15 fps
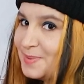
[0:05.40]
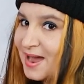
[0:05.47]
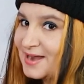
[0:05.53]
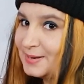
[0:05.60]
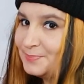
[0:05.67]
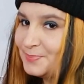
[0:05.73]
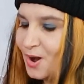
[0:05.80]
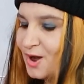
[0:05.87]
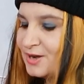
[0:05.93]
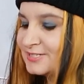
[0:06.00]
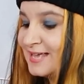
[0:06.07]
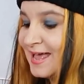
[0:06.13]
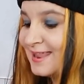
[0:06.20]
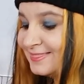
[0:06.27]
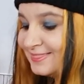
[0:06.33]
bunny
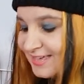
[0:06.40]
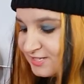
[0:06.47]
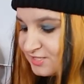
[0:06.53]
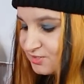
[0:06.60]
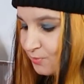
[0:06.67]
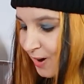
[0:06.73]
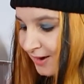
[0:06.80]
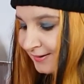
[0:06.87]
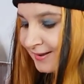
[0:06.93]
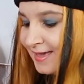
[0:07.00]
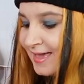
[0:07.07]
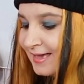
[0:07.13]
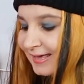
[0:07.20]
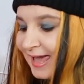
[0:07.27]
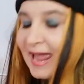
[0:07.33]
box and this one
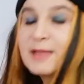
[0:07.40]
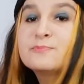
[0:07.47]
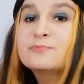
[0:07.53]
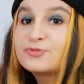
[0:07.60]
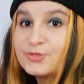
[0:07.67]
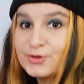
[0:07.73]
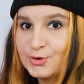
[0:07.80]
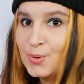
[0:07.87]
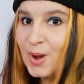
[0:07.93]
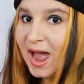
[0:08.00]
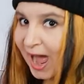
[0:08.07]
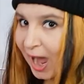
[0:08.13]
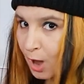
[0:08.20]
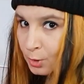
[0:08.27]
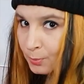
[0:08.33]
came through
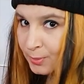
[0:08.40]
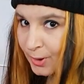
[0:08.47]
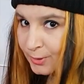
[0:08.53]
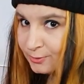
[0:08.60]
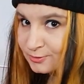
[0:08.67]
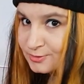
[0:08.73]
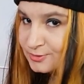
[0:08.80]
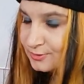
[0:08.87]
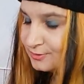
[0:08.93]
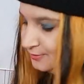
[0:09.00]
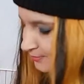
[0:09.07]
Owl Post.